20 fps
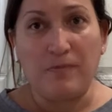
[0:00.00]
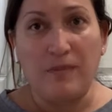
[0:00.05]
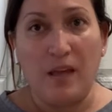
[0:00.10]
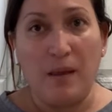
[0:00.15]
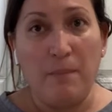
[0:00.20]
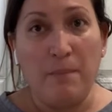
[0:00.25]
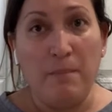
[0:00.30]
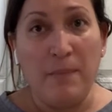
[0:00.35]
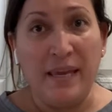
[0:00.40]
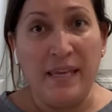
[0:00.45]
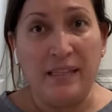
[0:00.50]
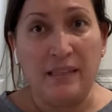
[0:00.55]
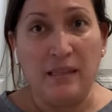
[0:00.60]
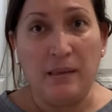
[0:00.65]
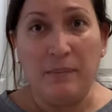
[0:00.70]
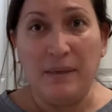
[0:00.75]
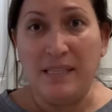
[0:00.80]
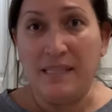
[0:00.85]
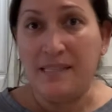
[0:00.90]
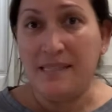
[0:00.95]
make them
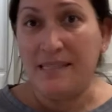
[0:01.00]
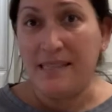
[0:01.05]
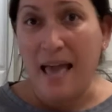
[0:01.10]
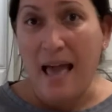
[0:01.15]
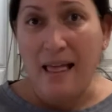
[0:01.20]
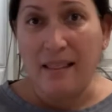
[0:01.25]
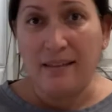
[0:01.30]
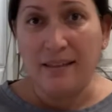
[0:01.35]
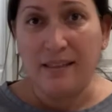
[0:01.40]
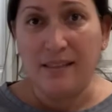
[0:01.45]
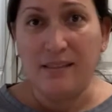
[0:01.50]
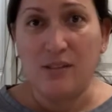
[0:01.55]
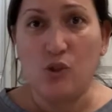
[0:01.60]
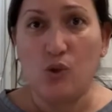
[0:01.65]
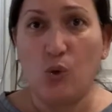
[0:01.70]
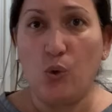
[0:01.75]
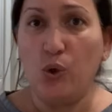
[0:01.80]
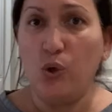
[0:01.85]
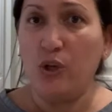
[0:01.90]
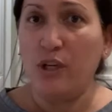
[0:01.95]
in salads,
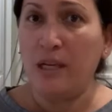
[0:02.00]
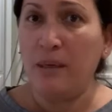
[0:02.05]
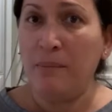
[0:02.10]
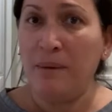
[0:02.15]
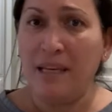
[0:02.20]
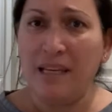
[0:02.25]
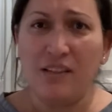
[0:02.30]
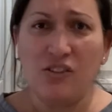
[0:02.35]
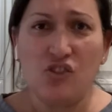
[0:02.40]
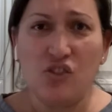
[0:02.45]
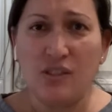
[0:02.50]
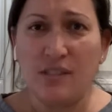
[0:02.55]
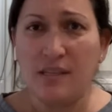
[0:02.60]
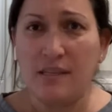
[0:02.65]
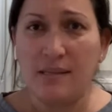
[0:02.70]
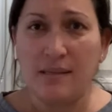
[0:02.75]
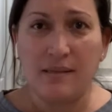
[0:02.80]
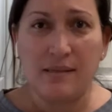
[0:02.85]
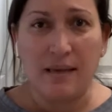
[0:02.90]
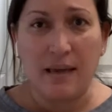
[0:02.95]
or you can make it just as
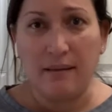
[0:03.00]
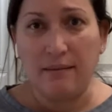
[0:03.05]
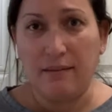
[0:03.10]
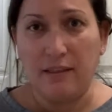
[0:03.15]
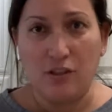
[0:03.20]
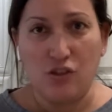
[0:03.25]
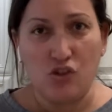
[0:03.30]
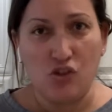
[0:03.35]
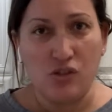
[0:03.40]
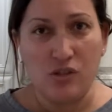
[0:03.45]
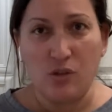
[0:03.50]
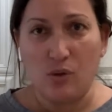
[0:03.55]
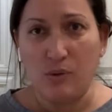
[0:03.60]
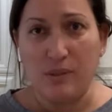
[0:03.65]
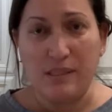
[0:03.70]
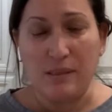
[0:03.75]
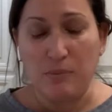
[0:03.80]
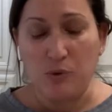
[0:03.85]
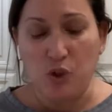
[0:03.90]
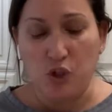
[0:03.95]
a side dish. So
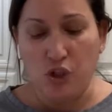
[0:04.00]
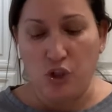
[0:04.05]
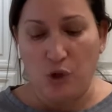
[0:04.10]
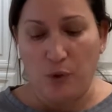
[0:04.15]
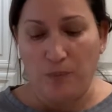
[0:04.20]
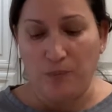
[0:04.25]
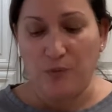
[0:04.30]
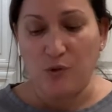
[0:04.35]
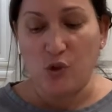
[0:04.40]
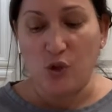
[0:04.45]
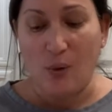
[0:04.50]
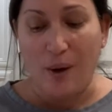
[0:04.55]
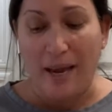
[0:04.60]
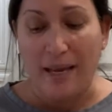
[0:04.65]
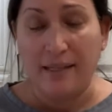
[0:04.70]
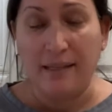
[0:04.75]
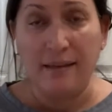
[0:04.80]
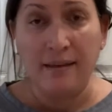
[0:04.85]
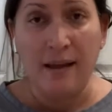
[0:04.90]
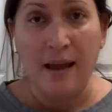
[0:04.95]
it's up to you. So I
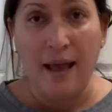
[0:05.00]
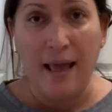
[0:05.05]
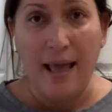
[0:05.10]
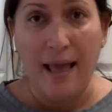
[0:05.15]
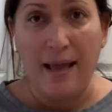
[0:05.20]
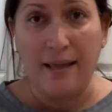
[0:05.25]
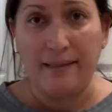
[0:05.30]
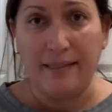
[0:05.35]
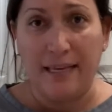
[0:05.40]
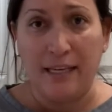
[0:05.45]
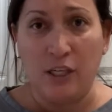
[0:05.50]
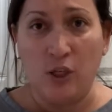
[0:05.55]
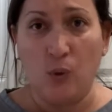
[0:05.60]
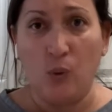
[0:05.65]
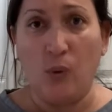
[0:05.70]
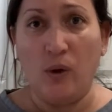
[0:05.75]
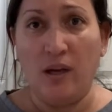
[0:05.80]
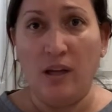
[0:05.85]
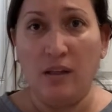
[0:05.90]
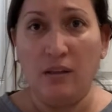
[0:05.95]
did not add any
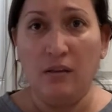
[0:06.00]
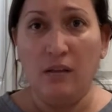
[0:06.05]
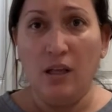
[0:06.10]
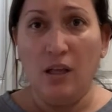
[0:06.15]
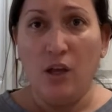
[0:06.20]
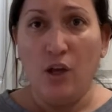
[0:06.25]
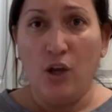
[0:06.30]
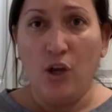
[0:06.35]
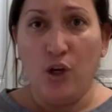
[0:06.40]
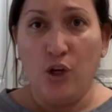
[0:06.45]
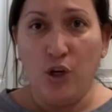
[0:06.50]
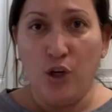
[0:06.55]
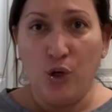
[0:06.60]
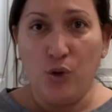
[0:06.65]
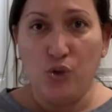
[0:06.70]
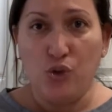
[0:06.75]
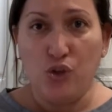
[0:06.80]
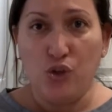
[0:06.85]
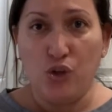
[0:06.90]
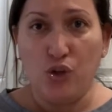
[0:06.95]
oil, no
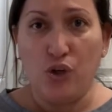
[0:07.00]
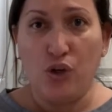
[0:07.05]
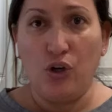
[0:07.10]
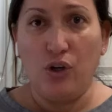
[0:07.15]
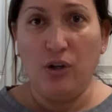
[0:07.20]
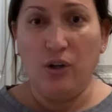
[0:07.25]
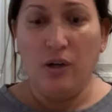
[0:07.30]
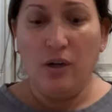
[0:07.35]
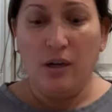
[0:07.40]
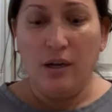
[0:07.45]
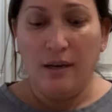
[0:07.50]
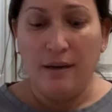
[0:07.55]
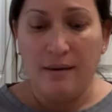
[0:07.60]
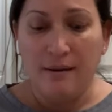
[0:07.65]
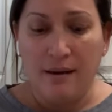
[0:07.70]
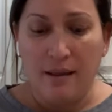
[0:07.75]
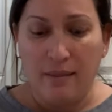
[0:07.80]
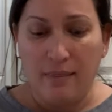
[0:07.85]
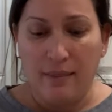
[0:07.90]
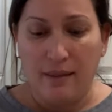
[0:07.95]
sugar,
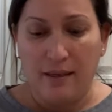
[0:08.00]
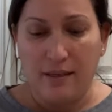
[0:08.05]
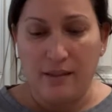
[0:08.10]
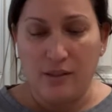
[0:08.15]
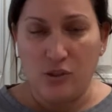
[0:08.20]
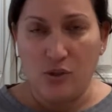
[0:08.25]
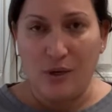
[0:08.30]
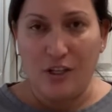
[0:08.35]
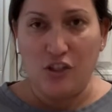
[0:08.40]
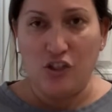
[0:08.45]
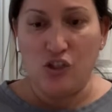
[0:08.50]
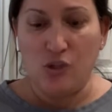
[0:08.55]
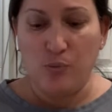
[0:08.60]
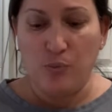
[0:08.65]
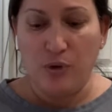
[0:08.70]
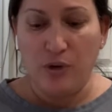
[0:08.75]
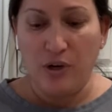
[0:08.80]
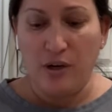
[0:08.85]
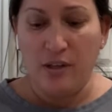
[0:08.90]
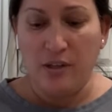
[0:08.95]
nothing. So I just put
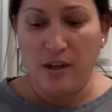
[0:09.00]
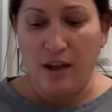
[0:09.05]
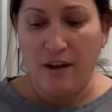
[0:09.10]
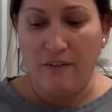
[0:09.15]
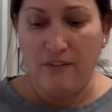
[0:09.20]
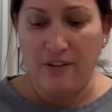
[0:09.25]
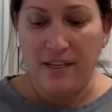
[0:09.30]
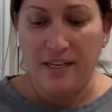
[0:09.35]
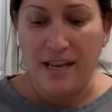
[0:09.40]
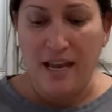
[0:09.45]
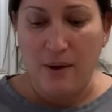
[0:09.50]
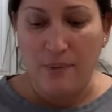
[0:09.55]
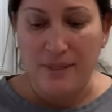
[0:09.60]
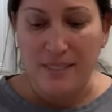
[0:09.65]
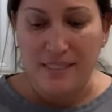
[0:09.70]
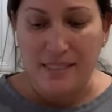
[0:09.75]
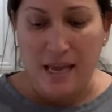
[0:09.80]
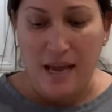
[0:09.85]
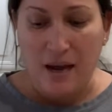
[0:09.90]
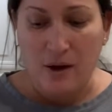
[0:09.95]
it in the oven. Now
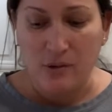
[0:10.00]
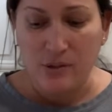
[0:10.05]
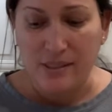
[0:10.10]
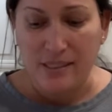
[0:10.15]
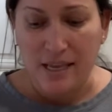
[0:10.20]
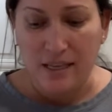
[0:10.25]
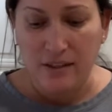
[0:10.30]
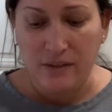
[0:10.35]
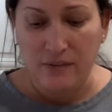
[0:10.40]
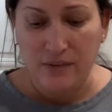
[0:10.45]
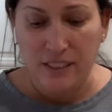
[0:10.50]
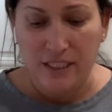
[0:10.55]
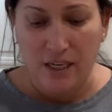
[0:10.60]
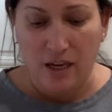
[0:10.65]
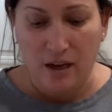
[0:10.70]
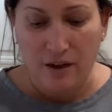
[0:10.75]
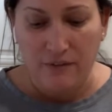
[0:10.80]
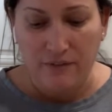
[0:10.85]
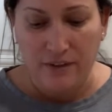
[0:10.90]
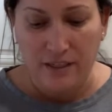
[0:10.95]
it's outside of the
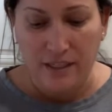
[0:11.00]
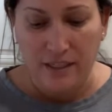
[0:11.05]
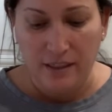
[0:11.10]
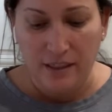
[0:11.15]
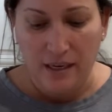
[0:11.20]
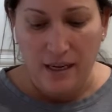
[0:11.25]
oven,